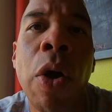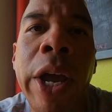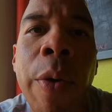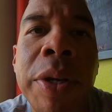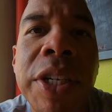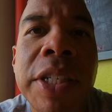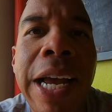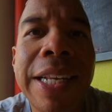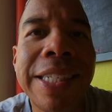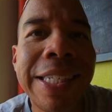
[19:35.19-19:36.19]
Okay, we just
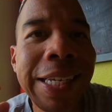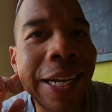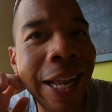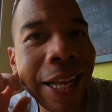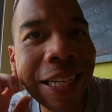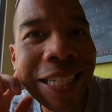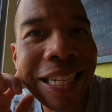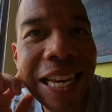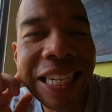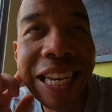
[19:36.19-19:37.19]
got seated
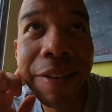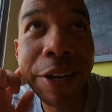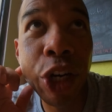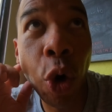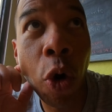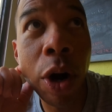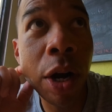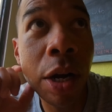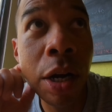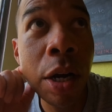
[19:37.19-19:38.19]
at Deaverdura,
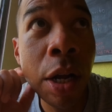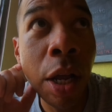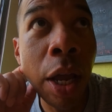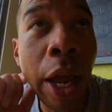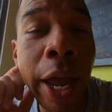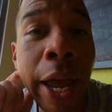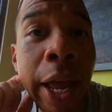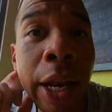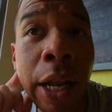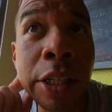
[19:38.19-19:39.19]

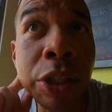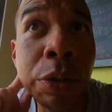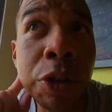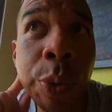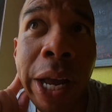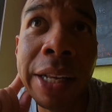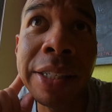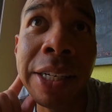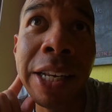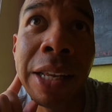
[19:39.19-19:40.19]
and as soon as we got
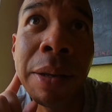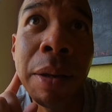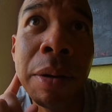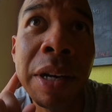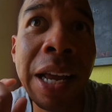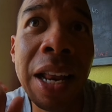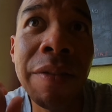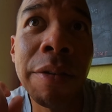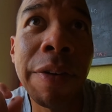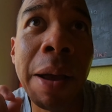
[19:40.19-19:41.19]
seated, not
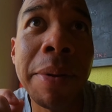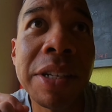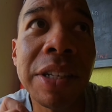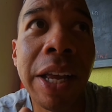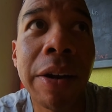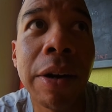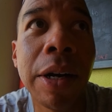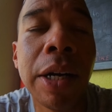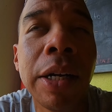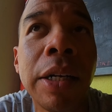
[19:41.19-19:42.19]
even five minutes later,
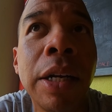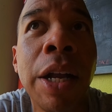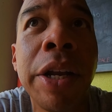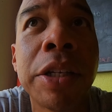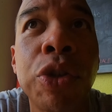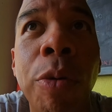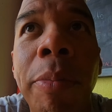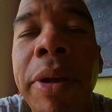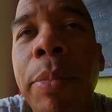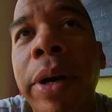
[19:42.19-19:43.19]
uh, a next group of
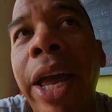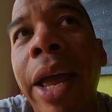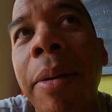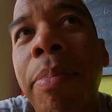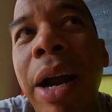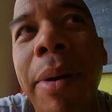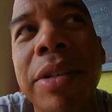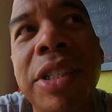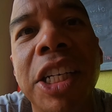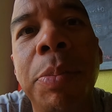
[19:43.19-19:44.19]
people came, probably about
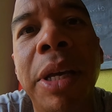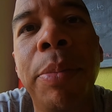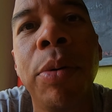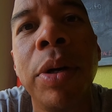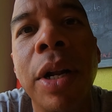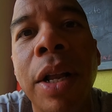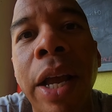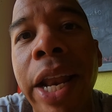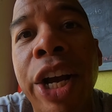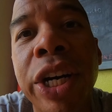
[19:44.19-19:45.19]
six people,
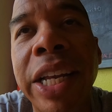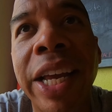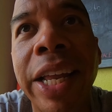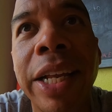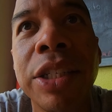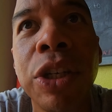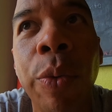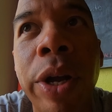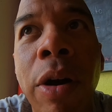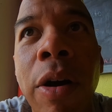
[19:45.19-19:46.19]
and they couldn't get in. So
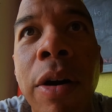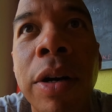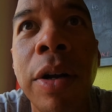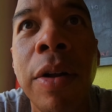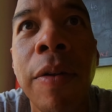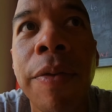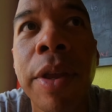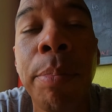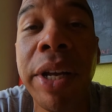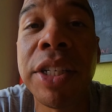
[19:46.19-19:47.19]
we are,
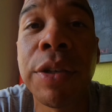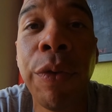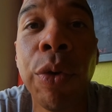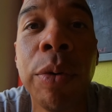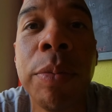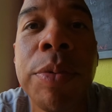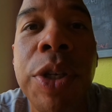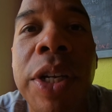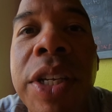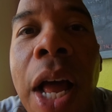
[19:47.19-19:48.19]
place is full.
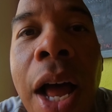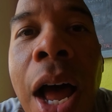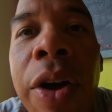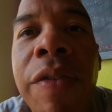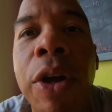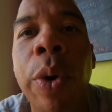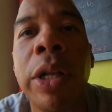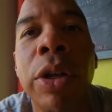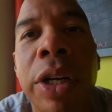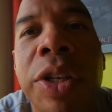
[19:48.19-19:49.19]
I'll give you a quick
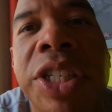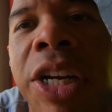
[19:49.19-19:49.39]
look and see